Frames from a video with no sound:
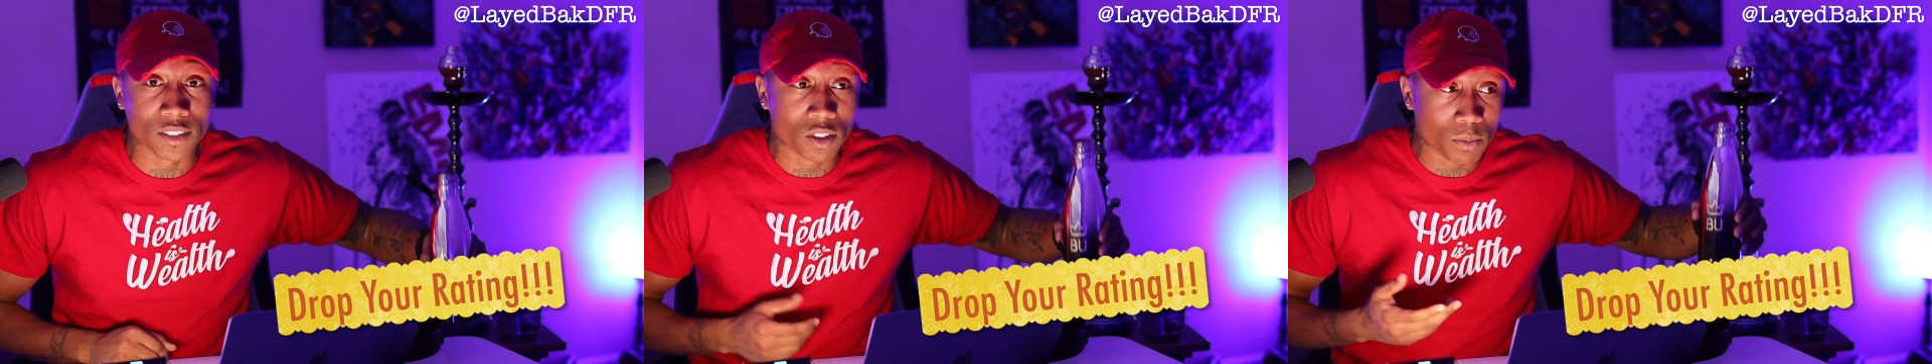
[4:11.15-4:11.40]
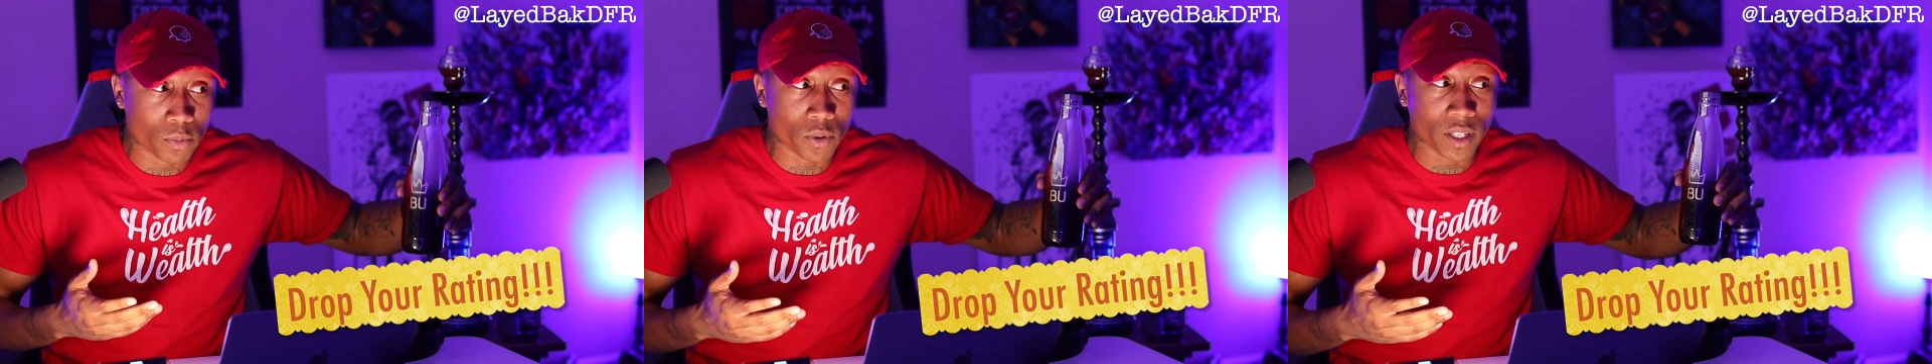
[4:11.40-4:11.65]
It's
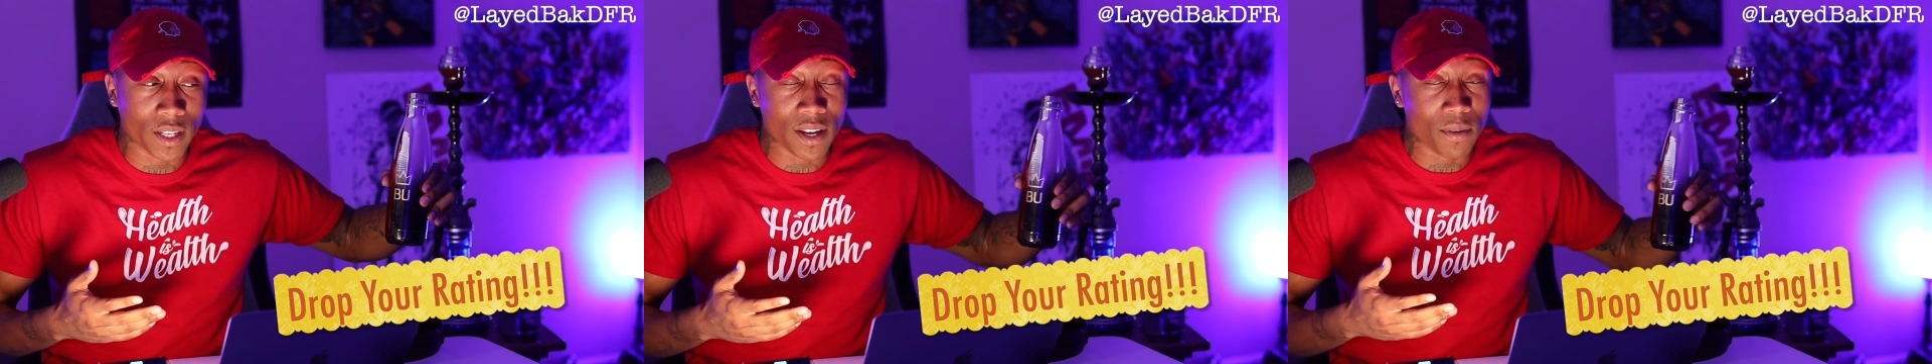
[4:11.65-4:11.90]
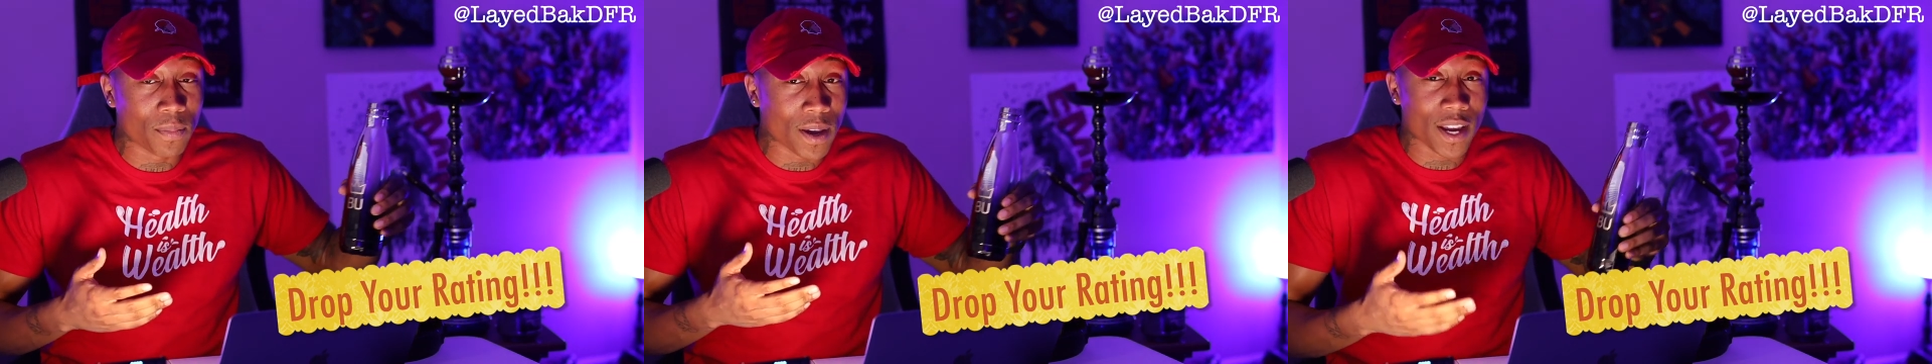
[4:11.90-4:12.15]
your boy
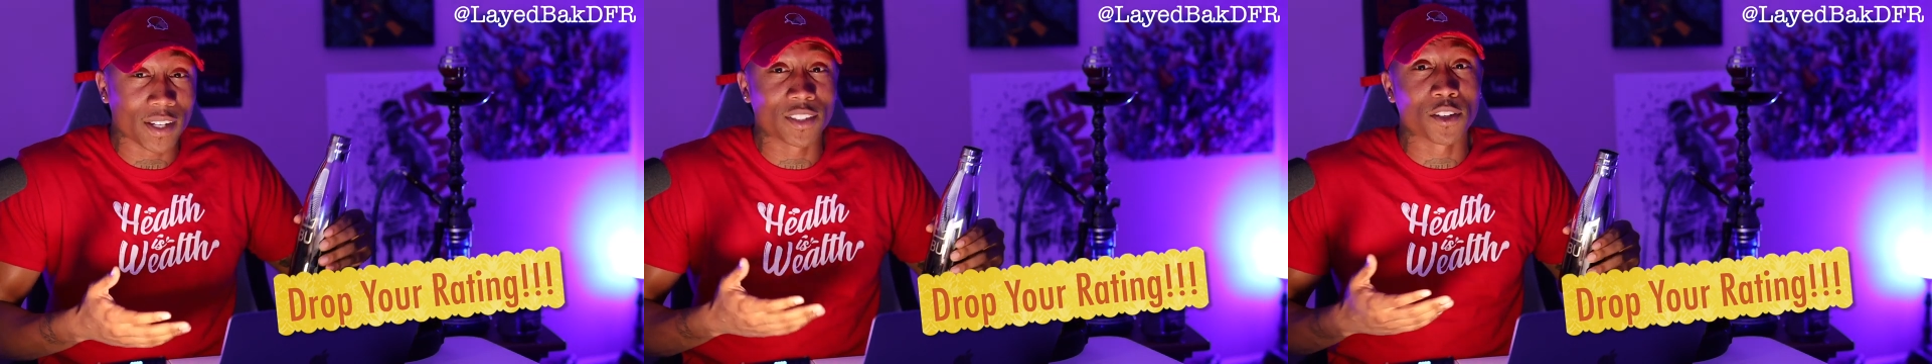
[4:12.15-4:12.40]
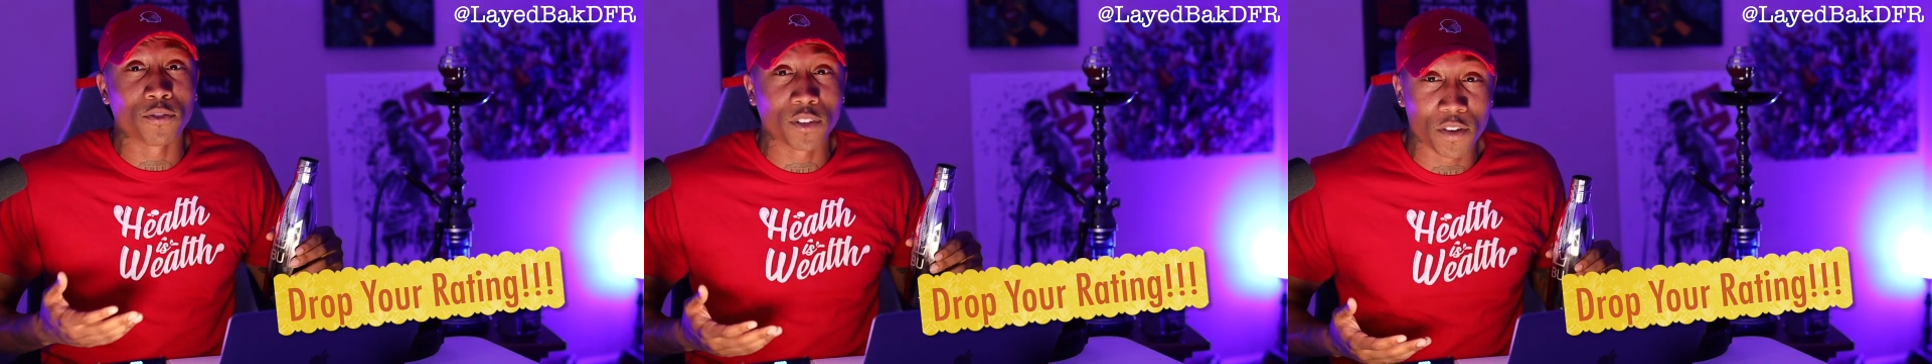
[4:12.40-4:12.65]
Laid Back.
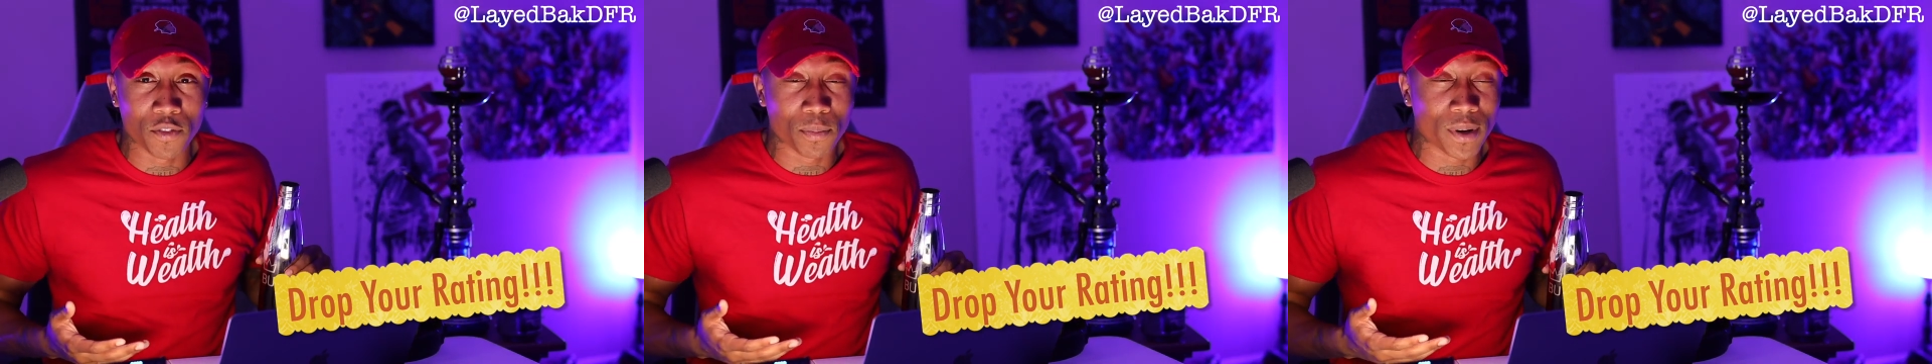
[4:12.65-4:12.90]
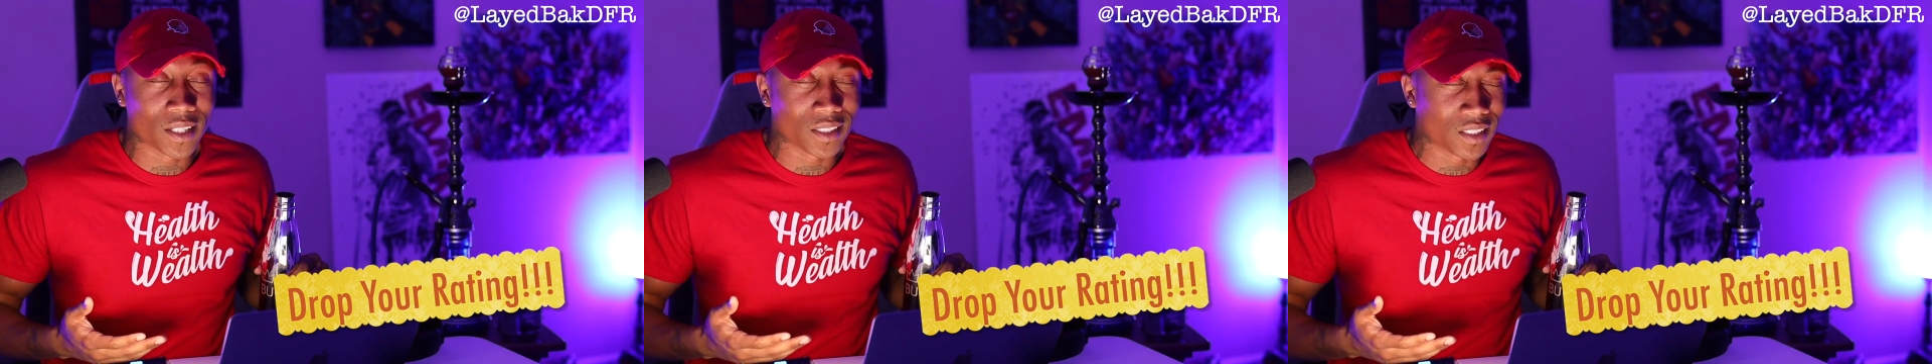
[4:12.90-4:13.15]
Self-love and
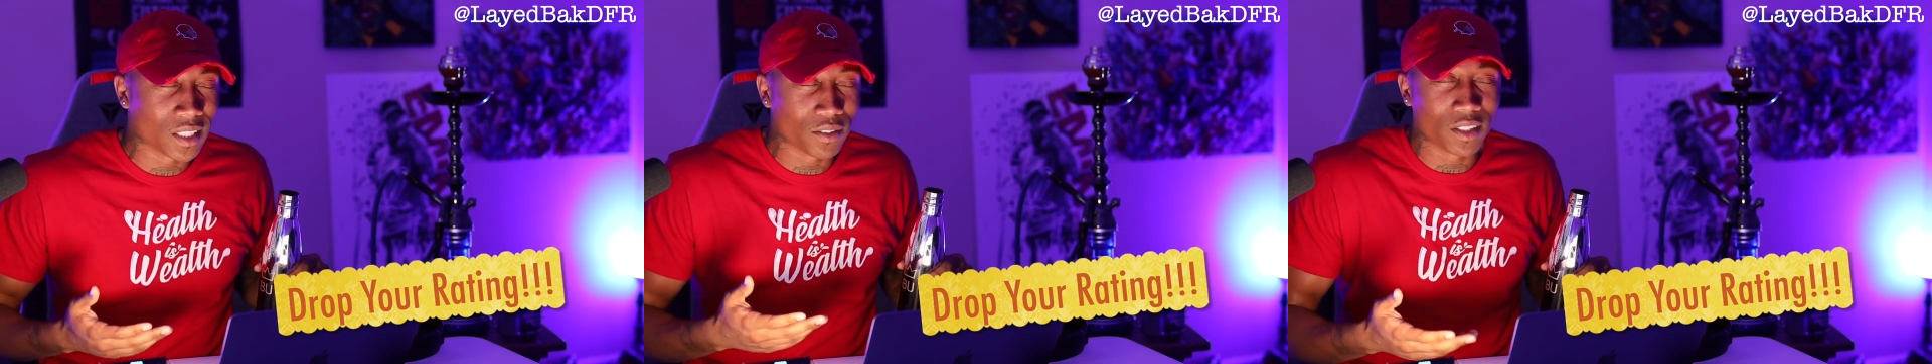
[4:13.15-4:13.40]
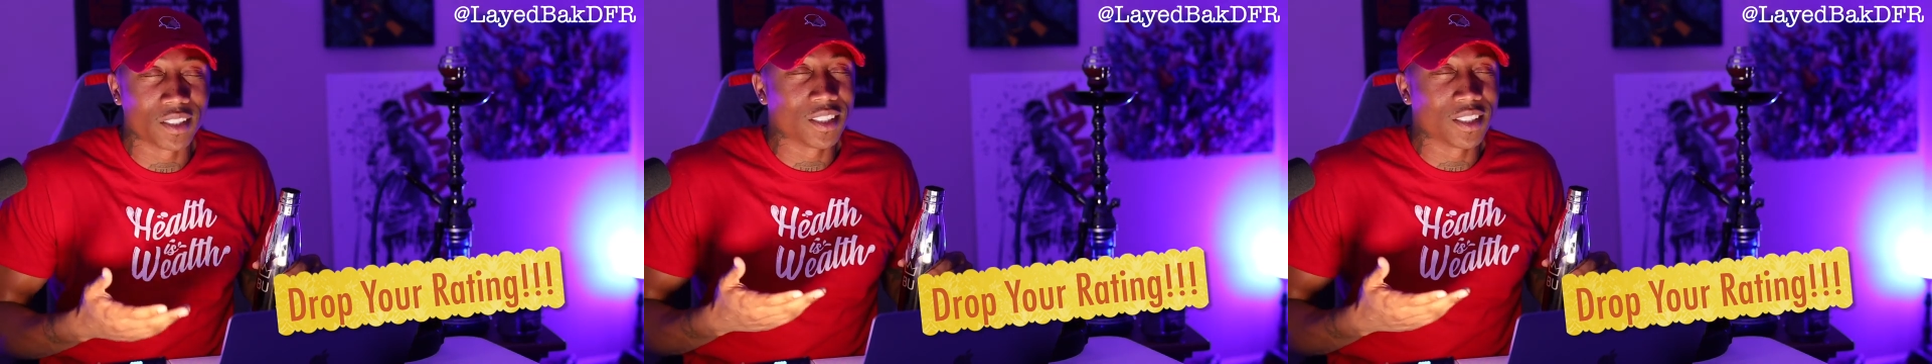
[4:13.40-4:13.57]
positivity.